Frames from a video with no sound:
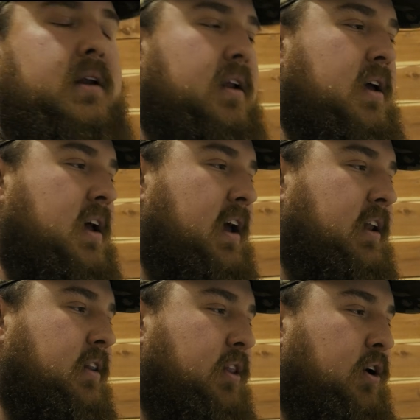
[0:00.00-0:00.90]
and
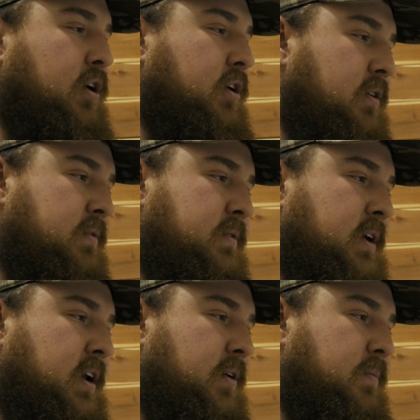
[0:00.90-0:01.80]
learn,
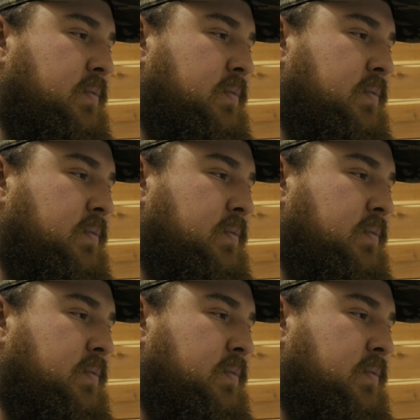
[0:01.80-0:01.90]
you know,